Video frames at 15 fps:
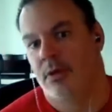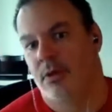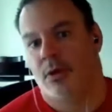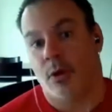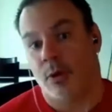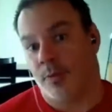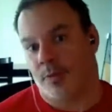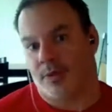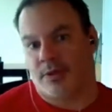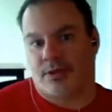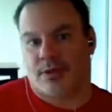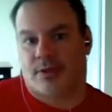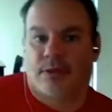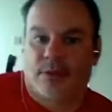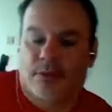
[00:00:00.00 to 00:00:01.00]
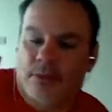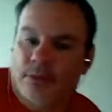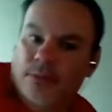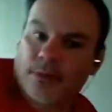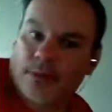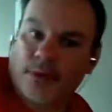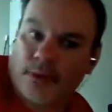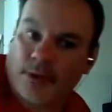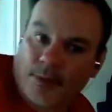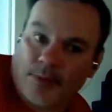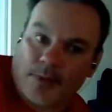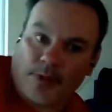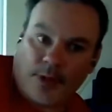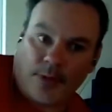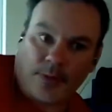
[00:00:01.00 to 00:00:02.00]
hopeless,
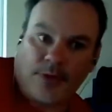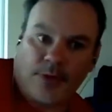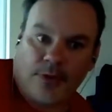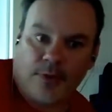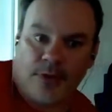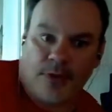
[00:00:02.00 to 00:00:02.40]
something that we're doomed